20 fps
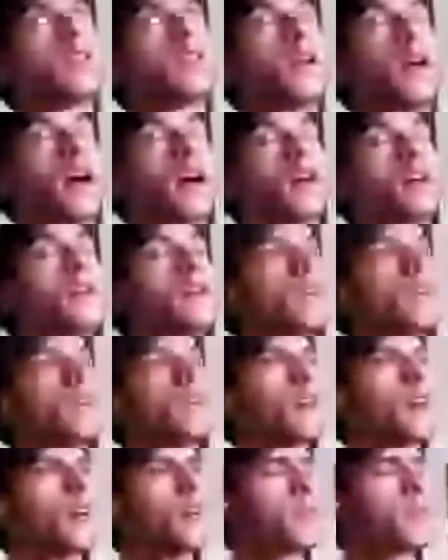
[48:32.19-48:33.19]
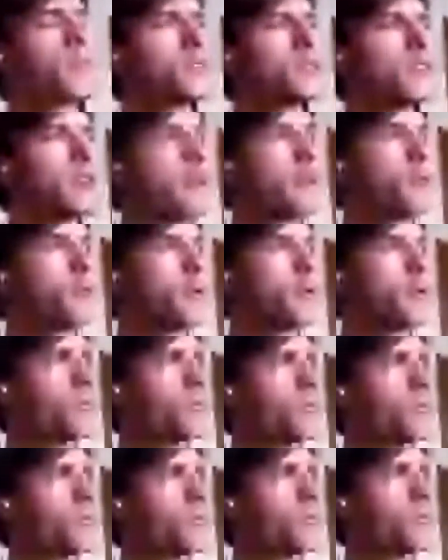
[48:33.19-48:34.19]
Yeah, especially we
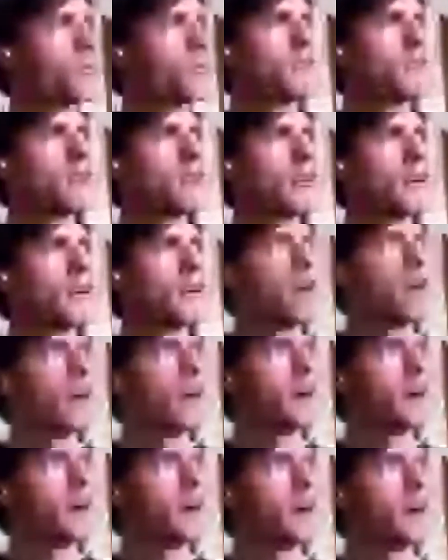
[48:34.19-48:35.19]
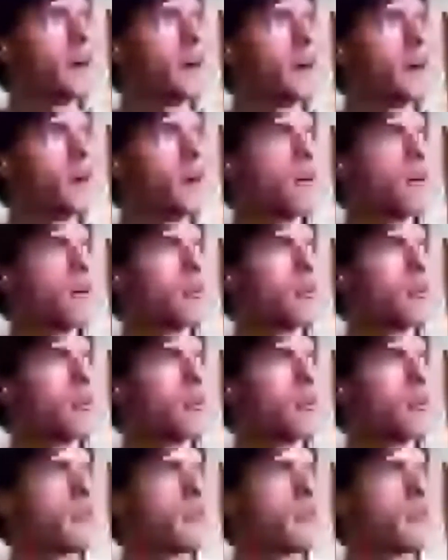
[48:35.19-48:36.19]
talked at quite a
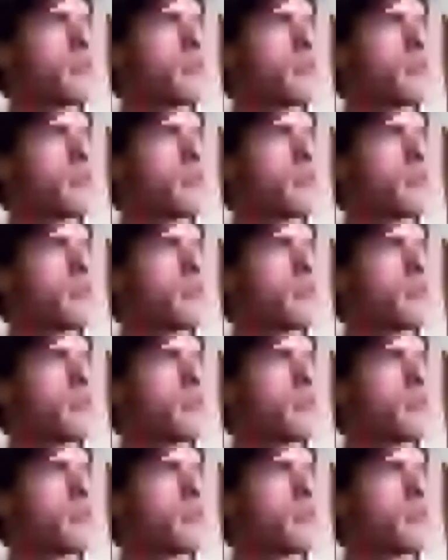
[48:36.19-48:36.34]
length